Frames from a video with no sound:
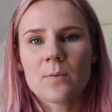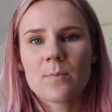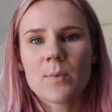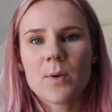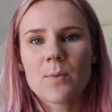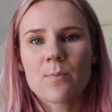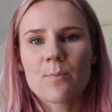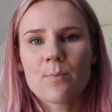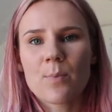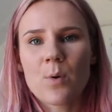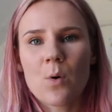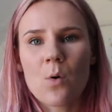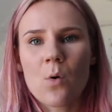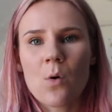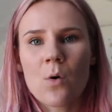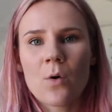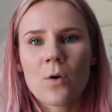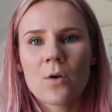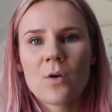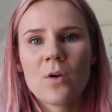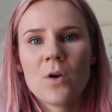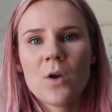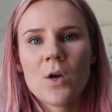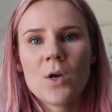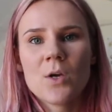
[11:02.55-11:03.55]
bit
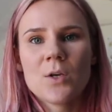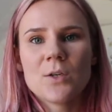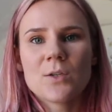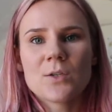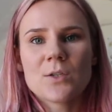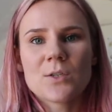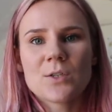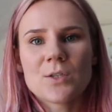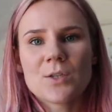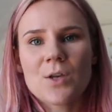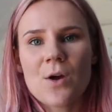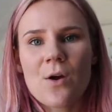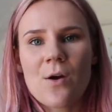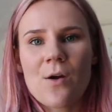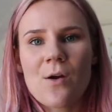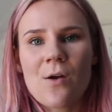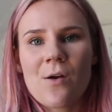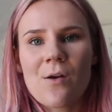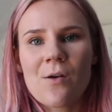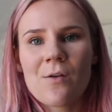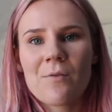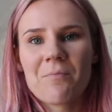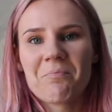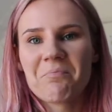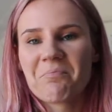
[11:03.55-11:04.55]
bored,
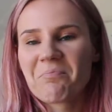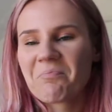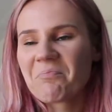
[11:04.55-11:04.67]
so